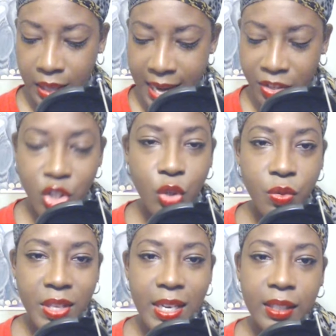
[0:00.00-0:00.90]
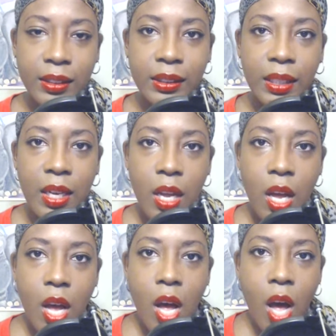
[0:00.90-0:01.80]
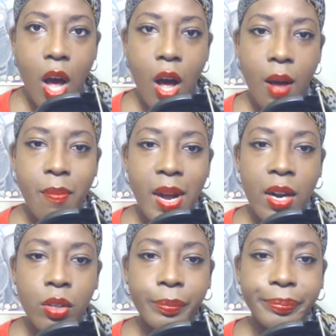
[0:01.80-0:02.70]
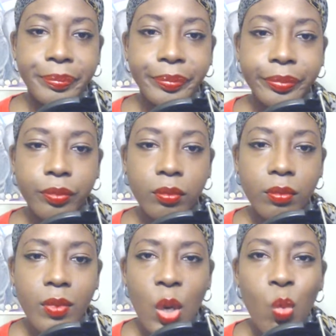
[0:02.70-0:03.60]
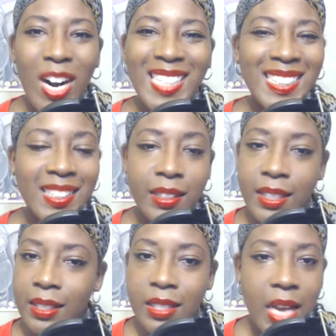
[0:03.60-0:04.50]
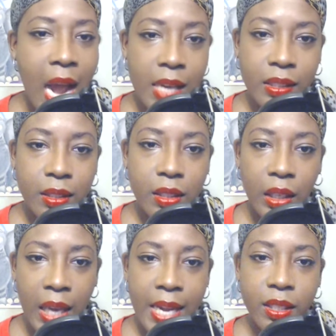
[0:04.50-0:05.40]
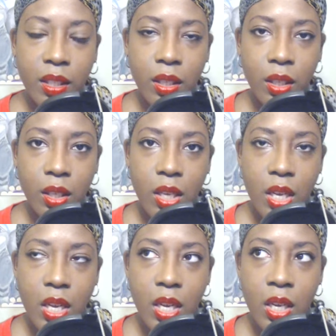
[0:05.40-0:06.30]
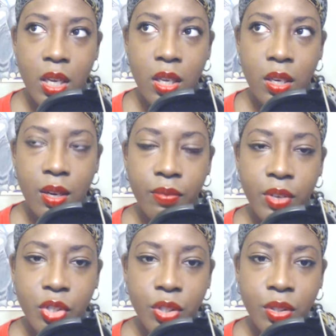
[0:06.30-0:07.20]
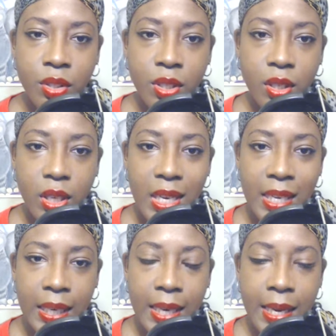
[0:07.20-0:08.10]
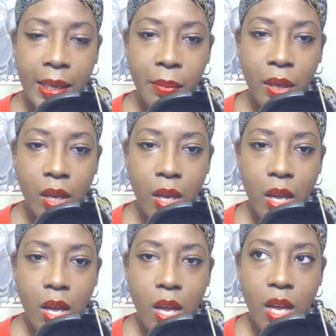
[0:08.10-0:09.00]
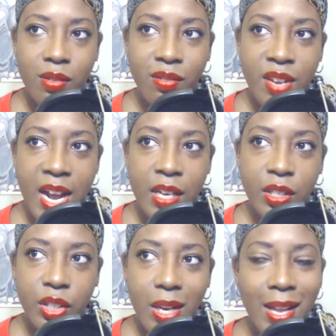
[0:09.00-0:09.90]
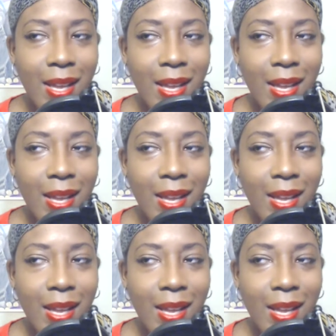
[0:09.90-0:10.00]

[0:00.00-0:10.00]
Last two things about what I did not like in Avengers Endgame. Not,